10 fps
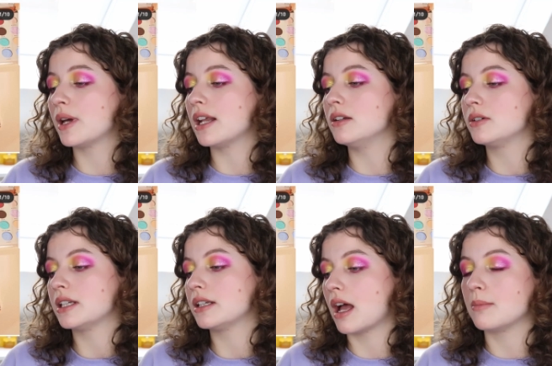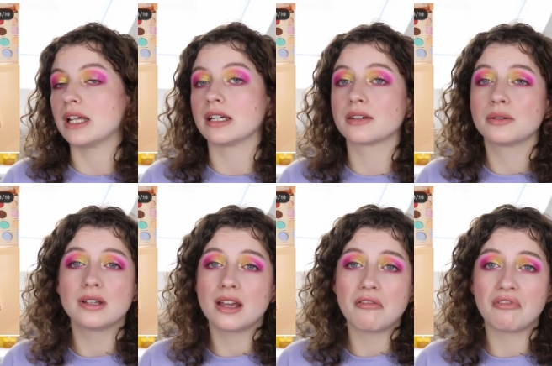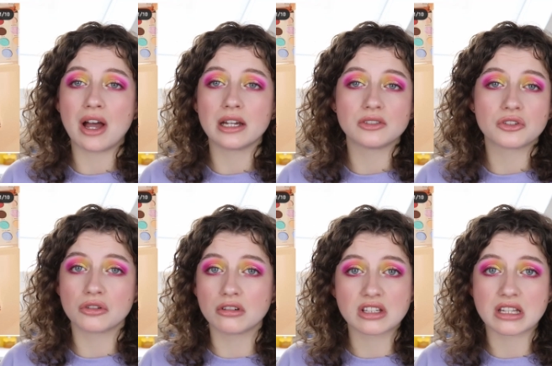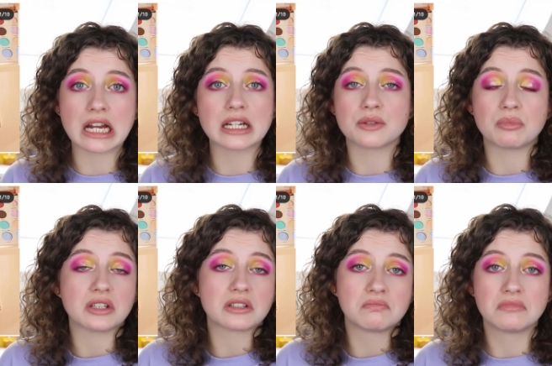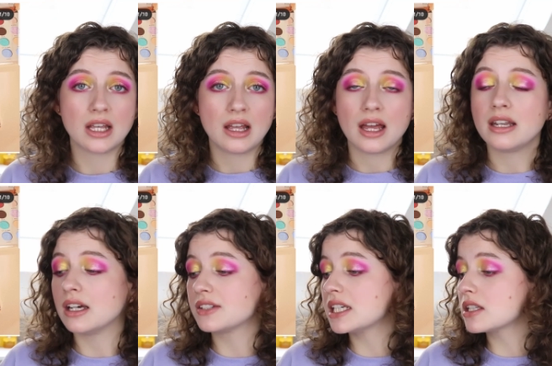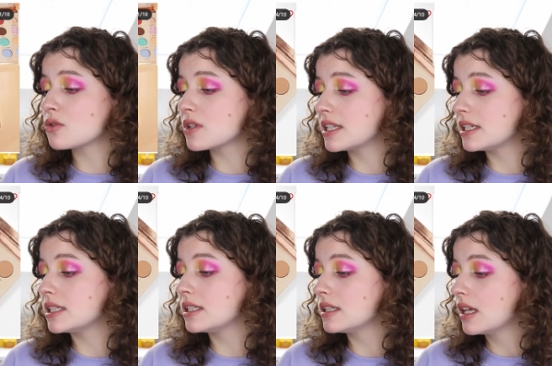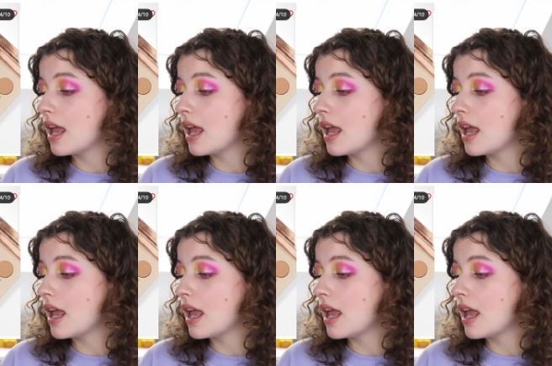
When I look at it, I'm like, yeah, fine, sure, it's nice, but not interested.